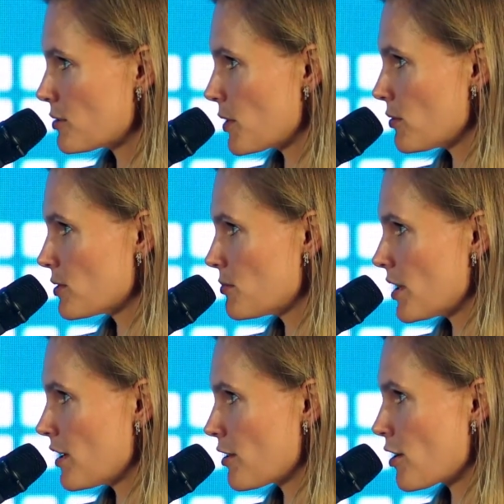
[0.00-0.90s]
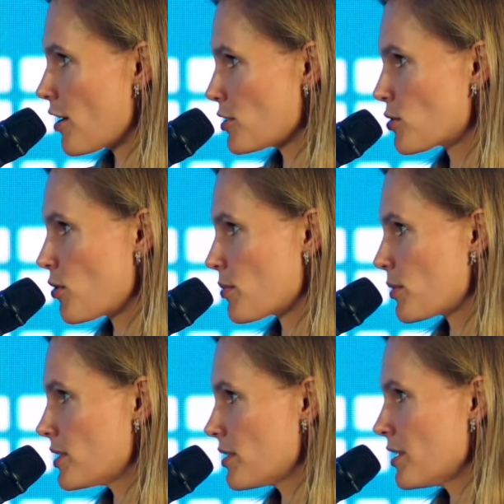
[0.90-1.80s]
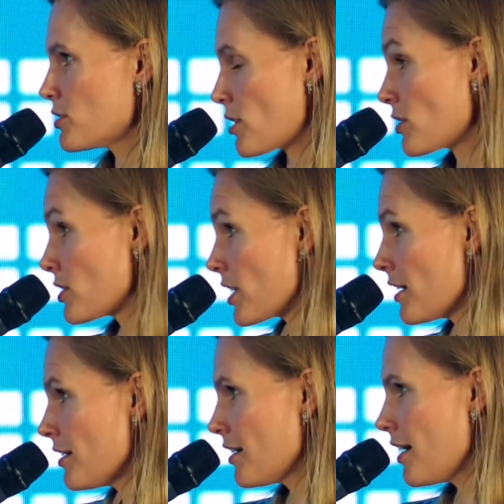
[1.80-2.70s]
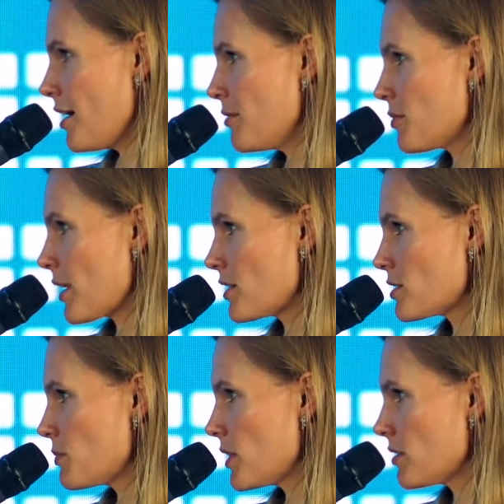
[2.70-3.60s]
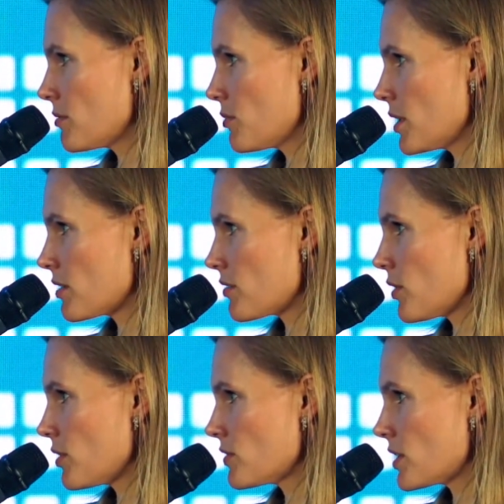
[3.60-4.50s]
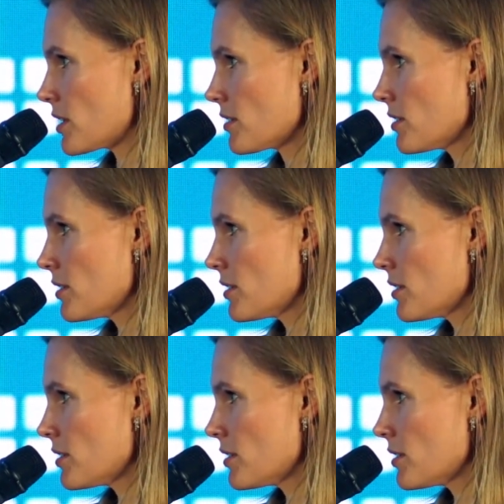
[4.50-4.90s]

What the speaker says: but ultimately the large corporate strategy players being involved here?